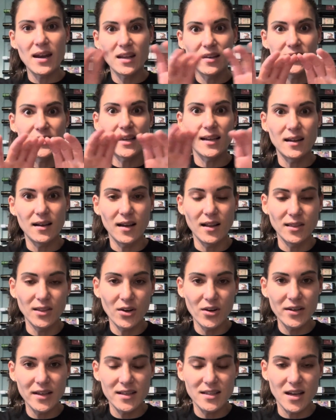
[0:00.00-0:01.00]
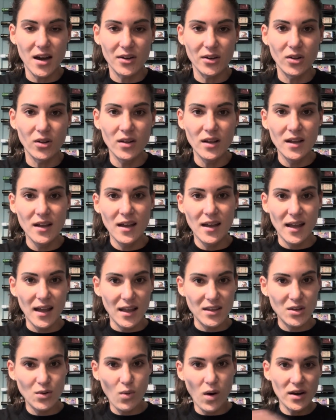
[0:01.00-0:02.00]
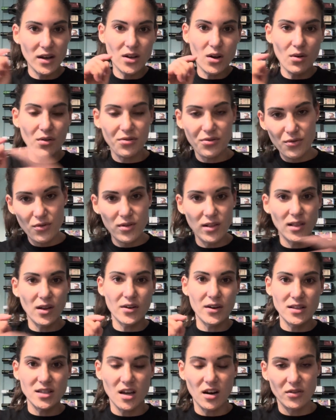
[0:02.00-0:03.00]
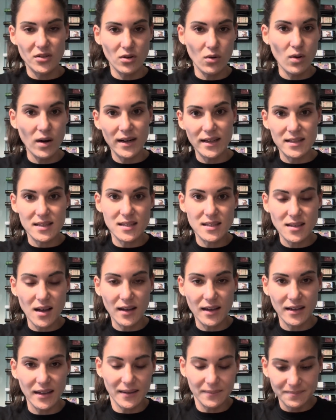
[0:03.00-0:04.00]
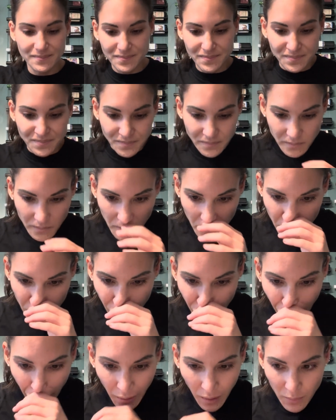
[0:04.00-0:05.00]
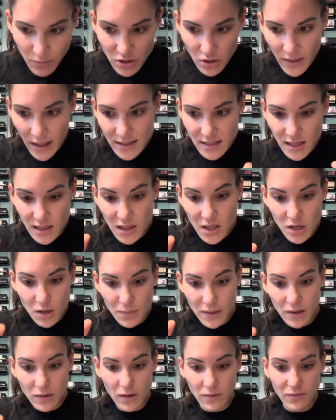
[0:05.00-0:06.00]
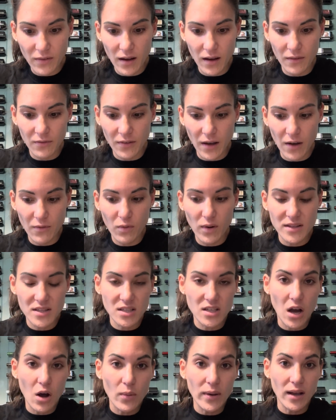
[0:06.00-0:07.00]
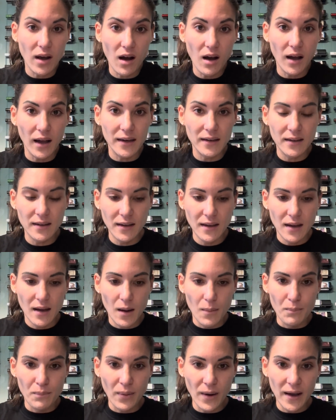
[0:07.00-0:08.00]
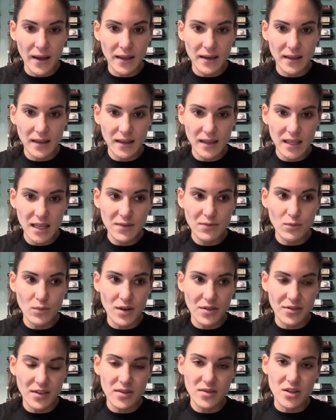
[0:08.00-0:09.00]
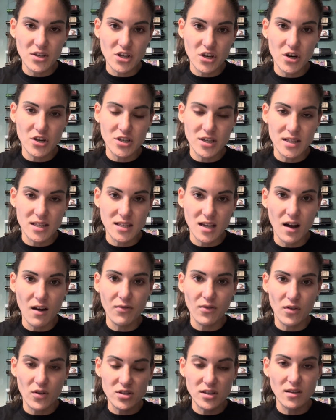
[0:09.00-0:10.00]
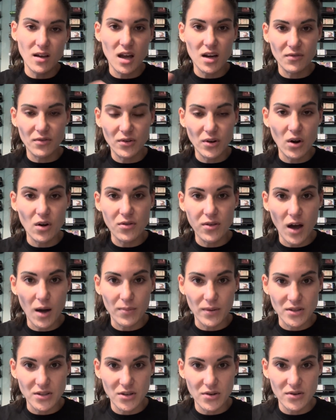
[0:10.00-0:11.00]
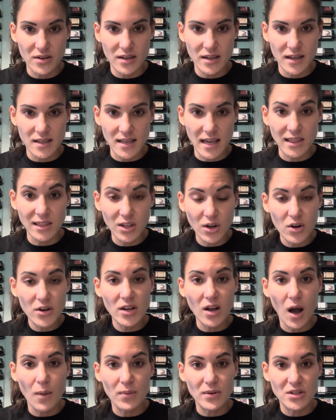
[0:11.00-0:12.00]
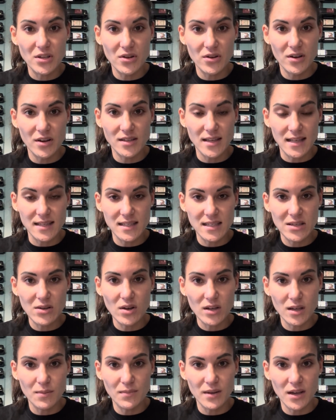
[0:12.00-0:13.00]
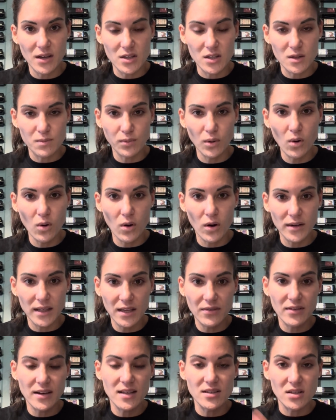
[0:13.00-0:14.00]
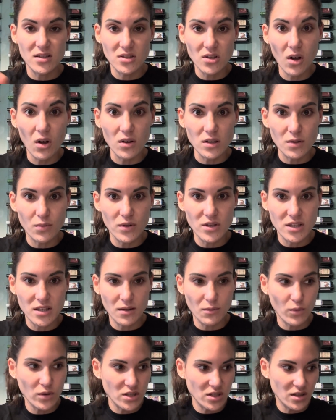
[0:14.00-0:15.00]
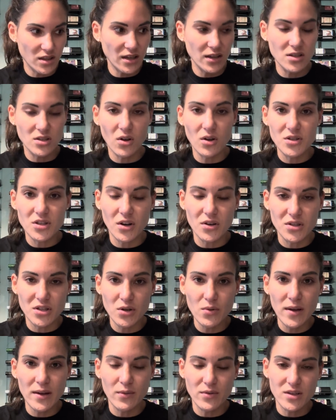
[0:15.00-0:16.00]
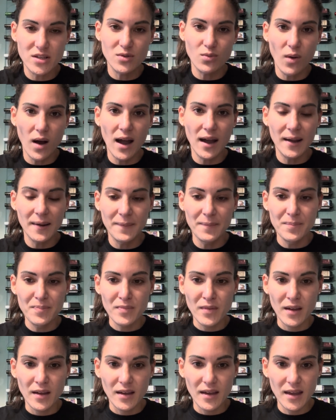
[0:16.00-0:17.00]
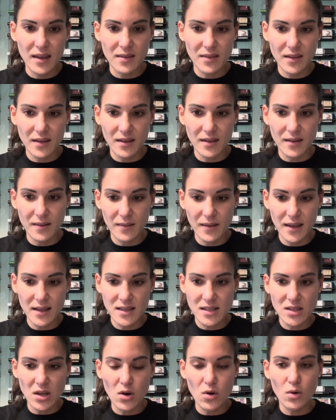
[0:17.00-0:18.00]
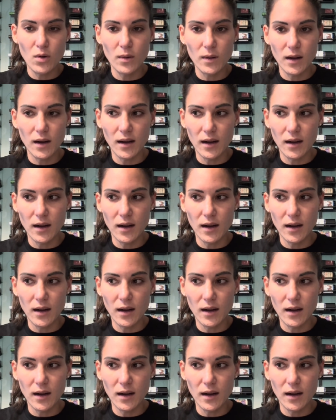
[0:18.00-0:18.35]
it as like a learning tunnel, and you want to go through the learning tunnel. You don't want to get stuck in it. So that's a little bit of what's going on. But even within the church itself, there's a lot of growth opportunities and learning opportunities that still can be explored even as adults, which the adults are doing, which is why it's so